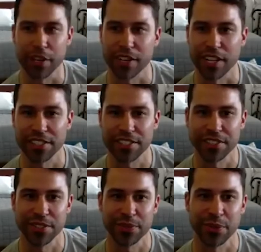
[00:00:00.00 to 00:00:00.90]
conscious in
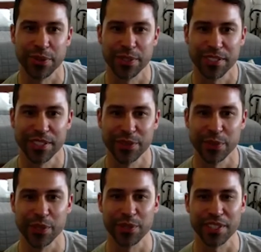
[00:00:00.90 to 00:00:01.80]
this role. It was one
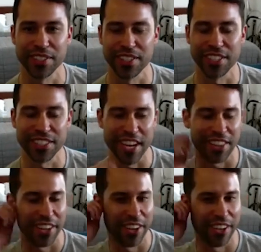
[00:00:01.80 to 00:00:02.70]
of those things that he sat
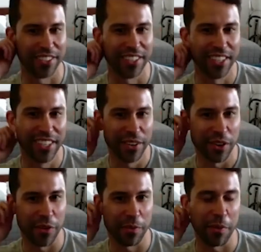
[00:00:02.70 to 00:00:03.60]
there, and
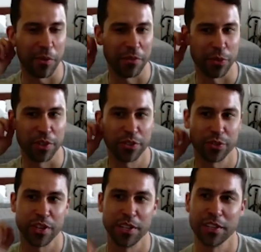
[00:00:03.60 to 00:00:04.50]
I remember after we
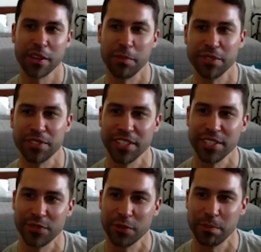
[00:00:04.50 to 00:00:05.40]
screened a couple
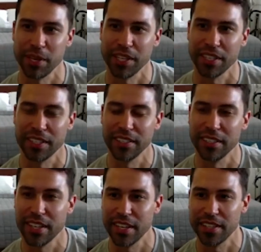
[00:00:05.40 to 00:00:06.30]
scenes for Pete
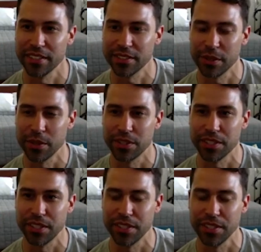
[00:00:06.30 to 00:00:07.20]
and
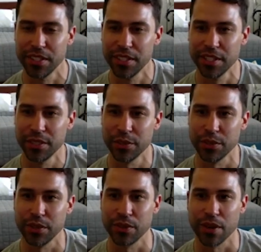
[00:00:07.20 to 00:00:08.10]
Coulson and
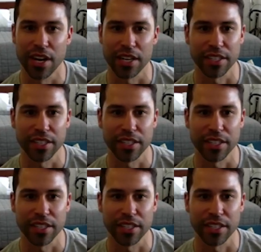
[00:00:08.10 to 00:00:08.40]
Jordan Rock,